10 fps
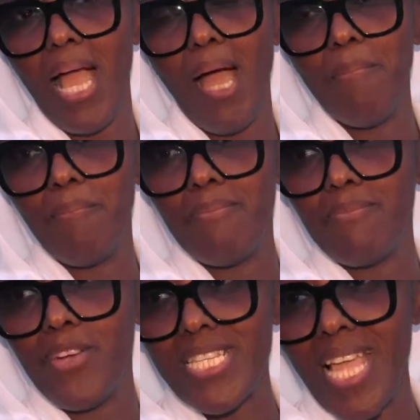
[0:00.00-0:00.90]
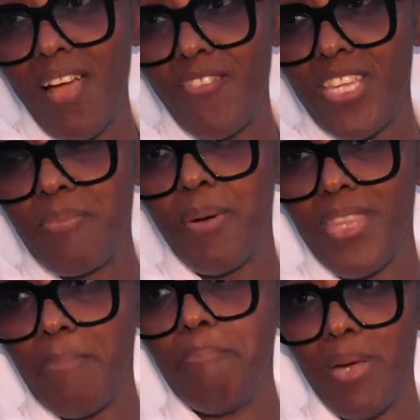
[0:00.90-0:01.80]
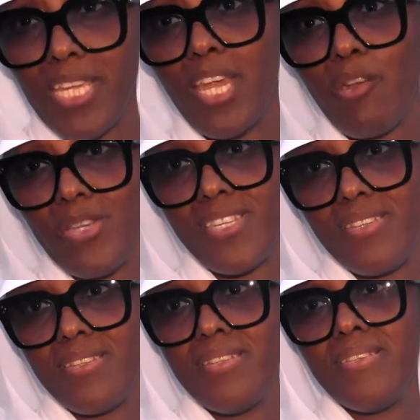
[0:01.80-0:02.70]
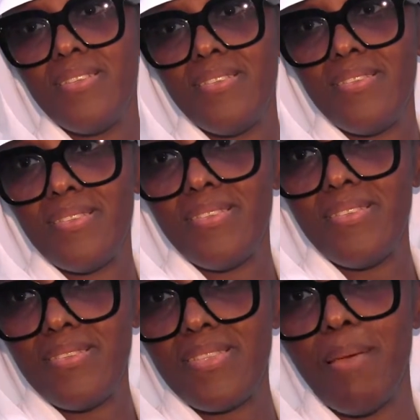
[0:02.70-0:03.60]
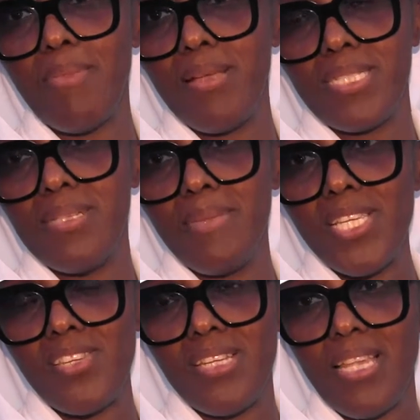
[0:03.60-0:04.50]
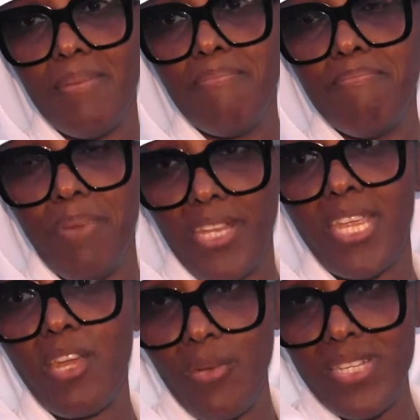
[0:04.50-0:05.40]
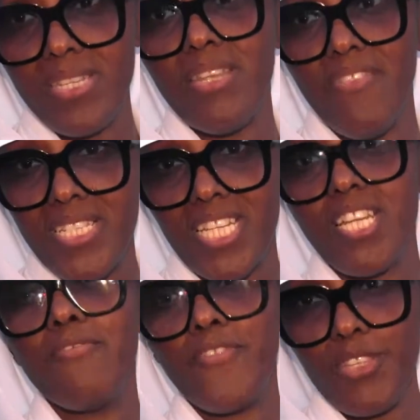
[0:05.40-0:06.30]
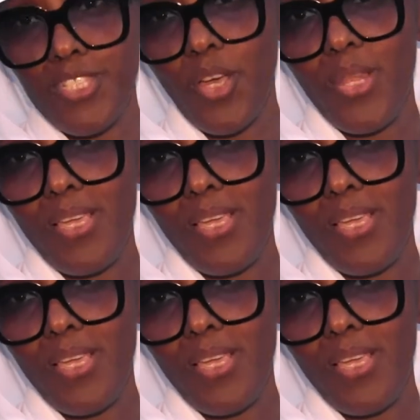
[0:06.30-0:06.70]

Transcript: I'm raised Catholic, but I'm born-again Christian. So I'm non-denominational, I'm born-again Christian, evangelical, filled with the Holy